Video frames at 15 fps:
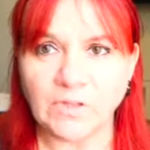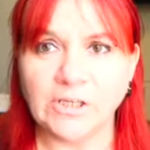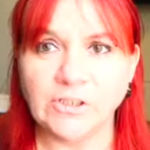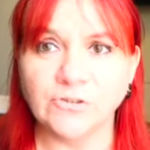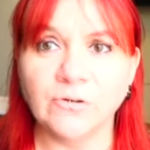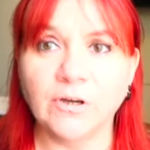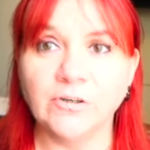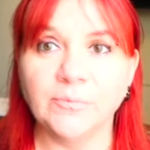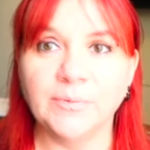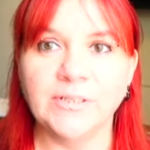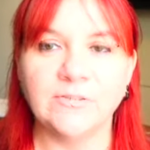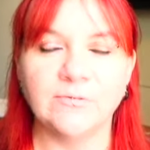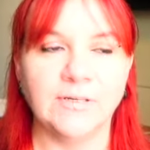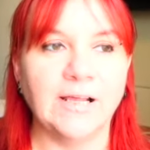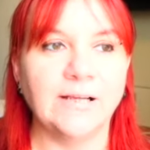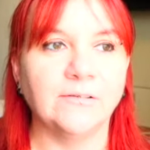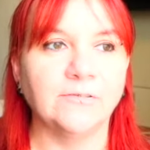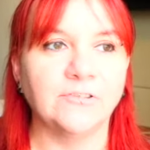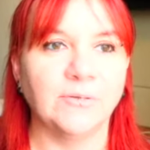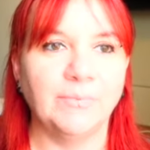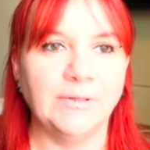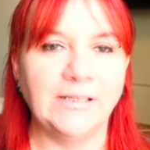has grown up into an
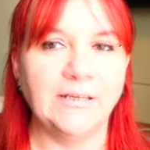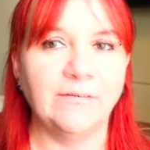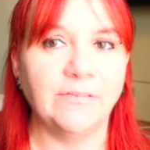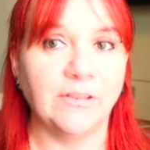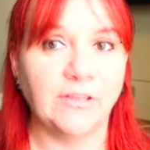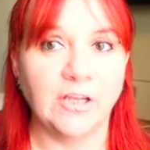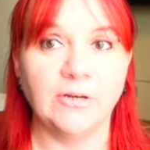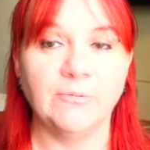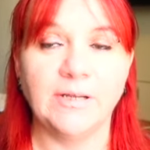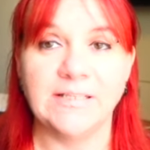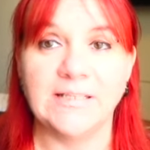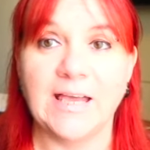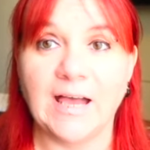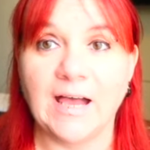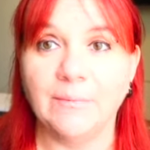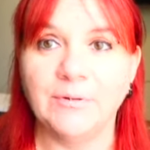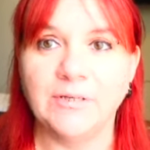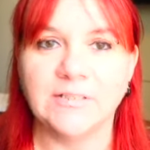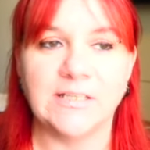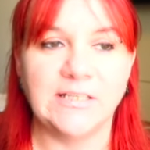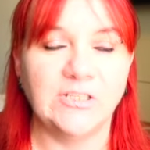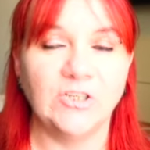adult to believe that the only way to get
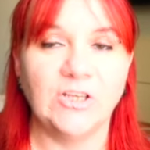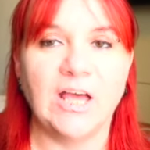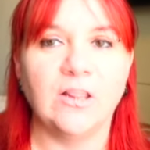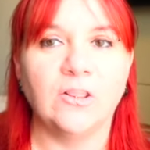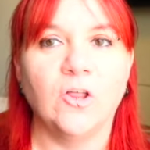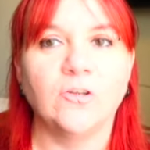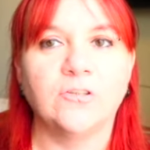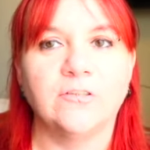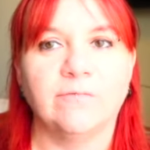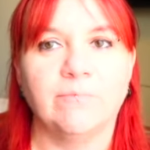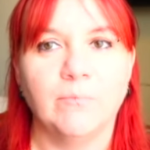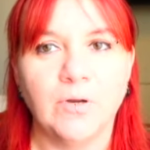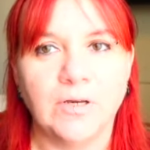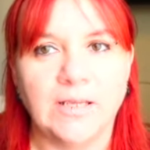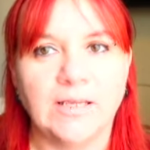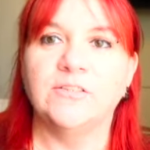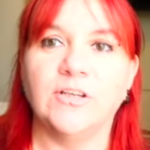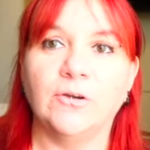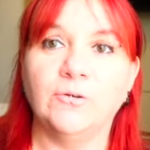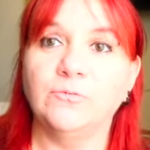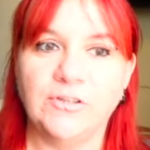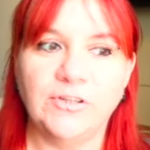happiness is to get lots of money.
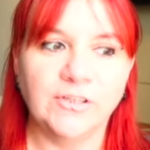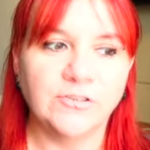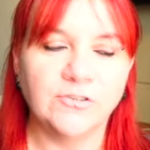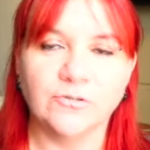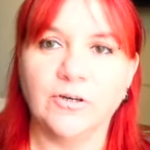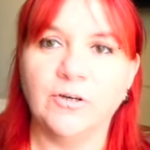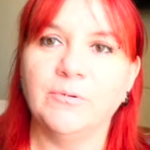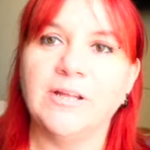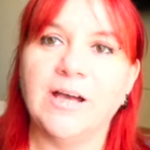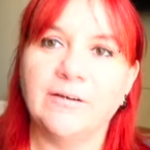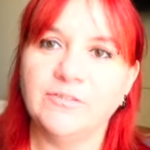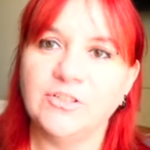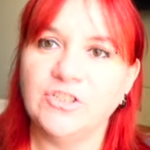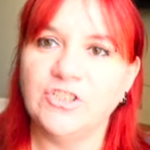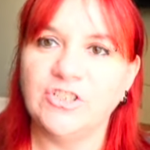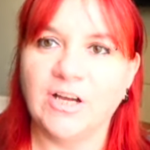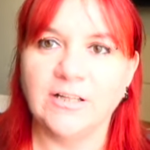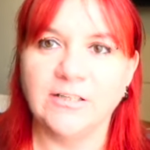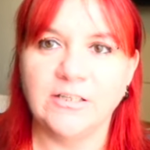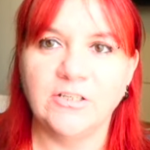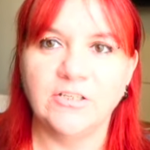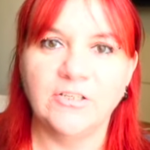So the story would have to
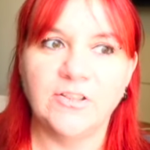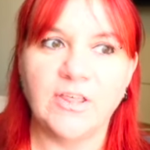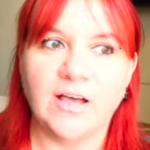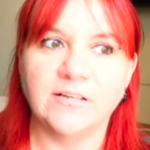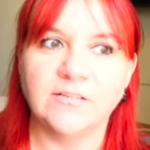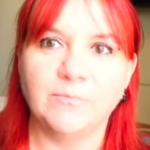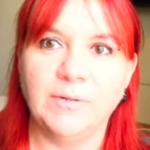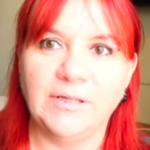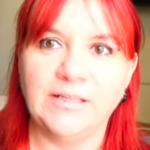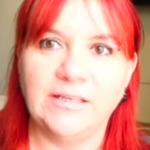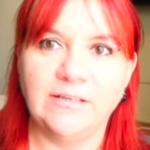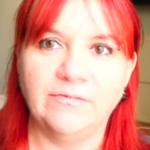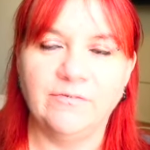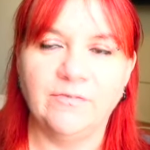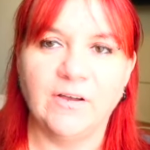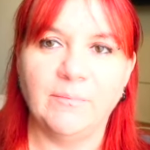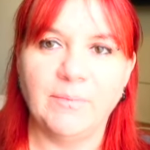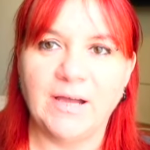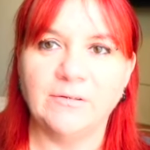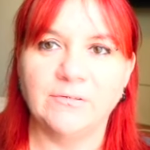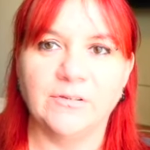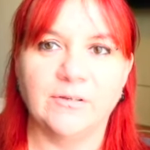challenge that belief
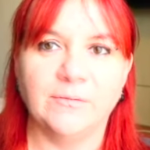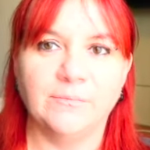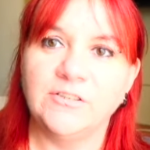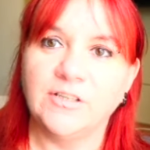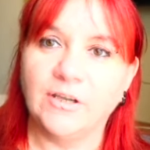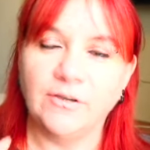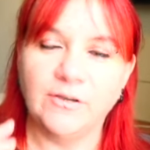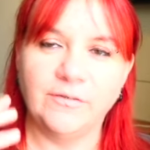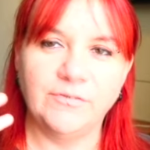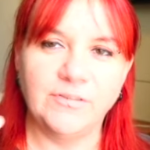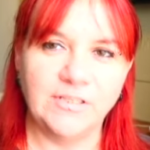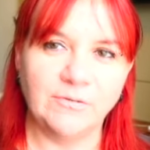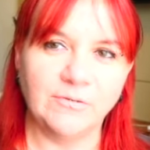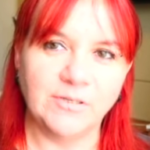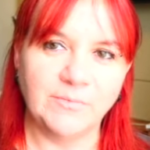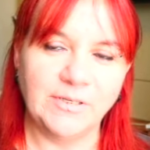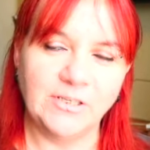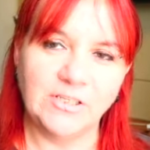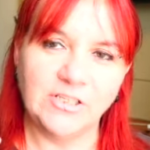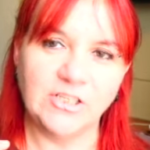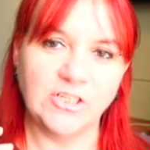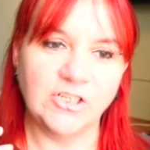about them. So if you see what I mean, you
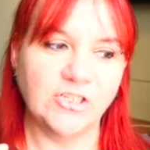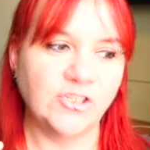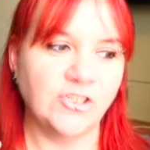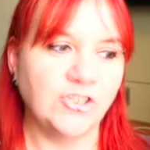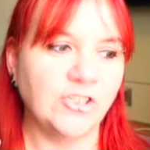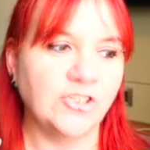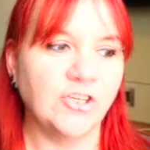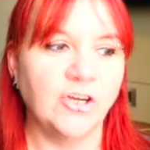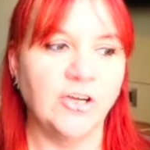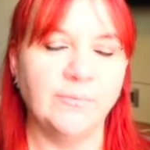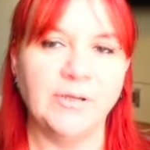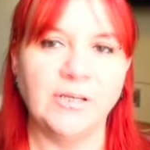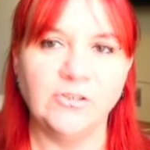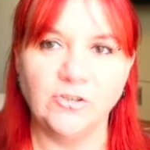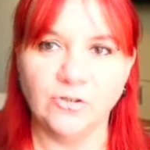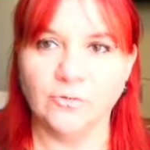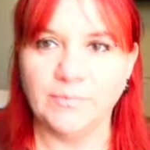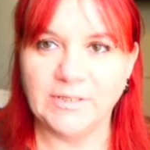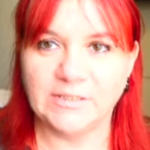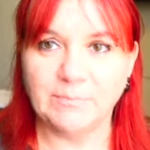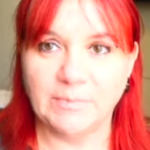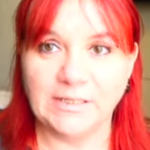need to determine your
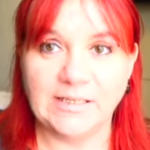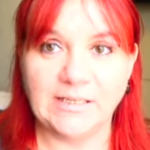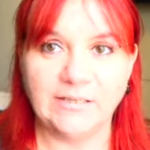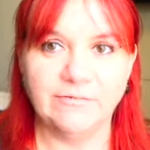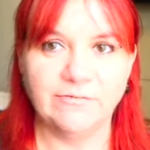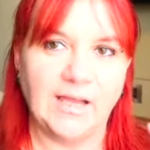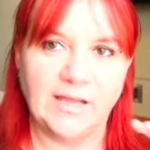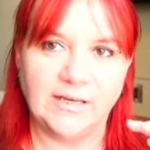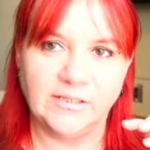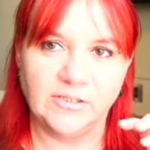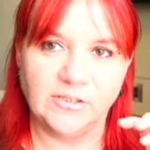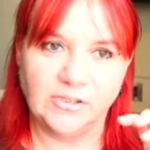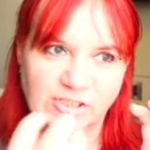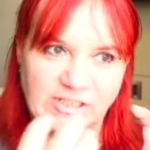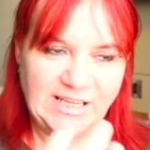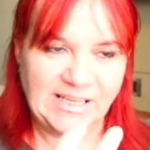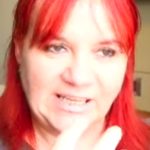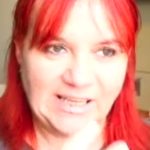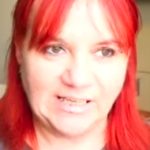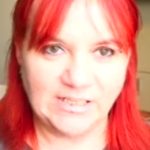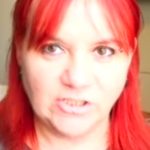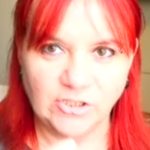misbelief and dig
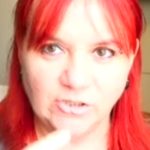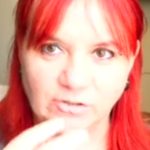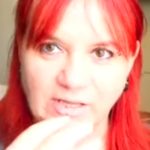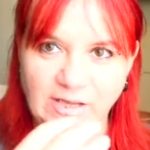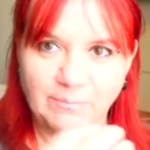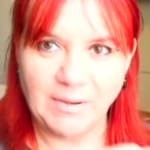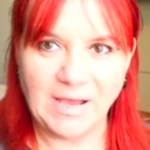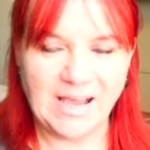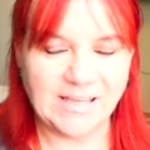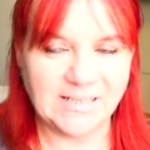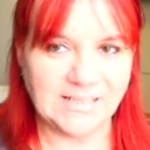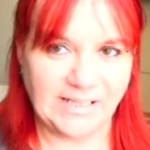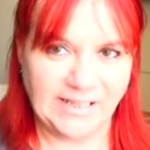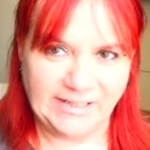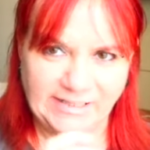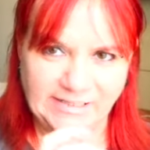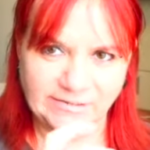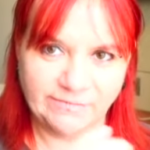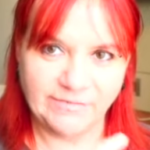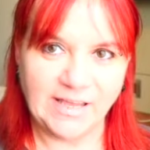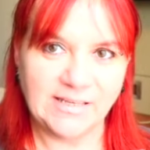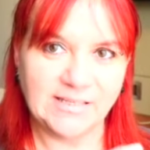into their past and these
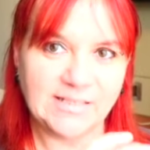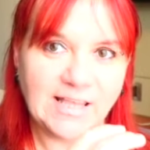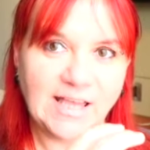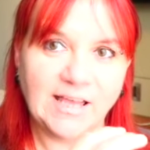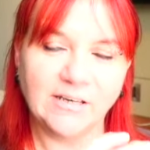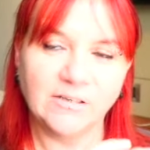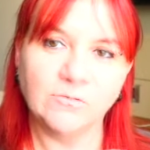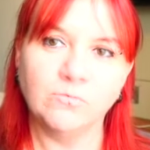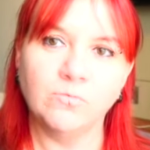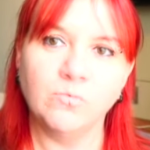events and